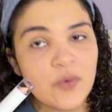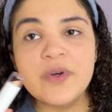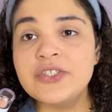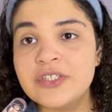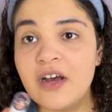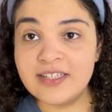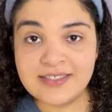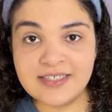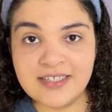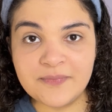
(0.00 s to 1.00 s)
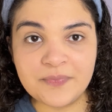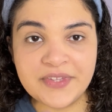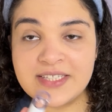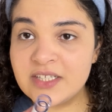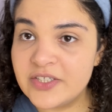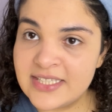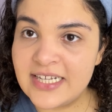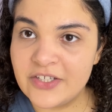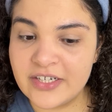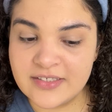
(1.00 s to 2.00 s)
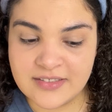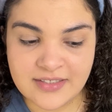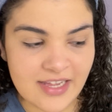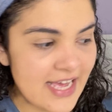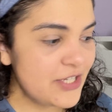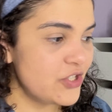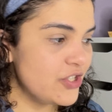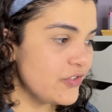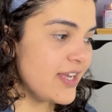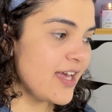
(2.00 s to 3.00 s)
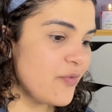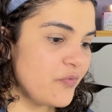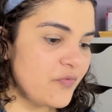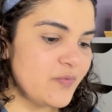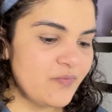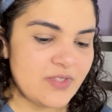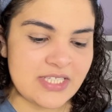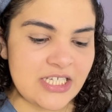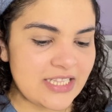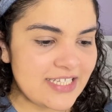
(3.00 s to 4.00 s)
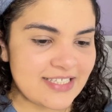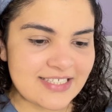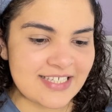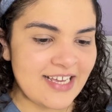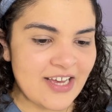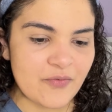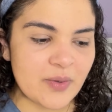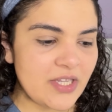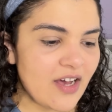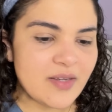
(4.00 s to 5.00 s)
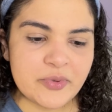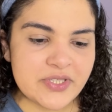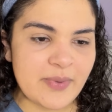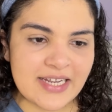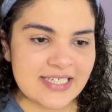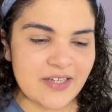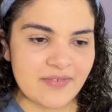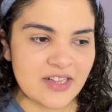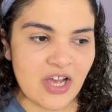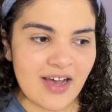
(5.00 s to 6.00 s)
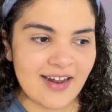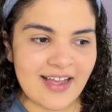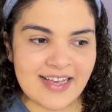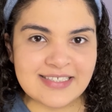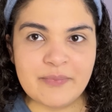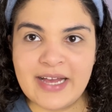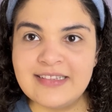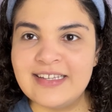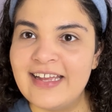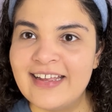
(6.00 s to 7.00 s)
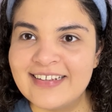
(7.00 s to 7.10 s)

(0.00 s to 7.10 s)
Which, honestly, it's a good seller. I should have seen this from the other perspective and not as a bad thing.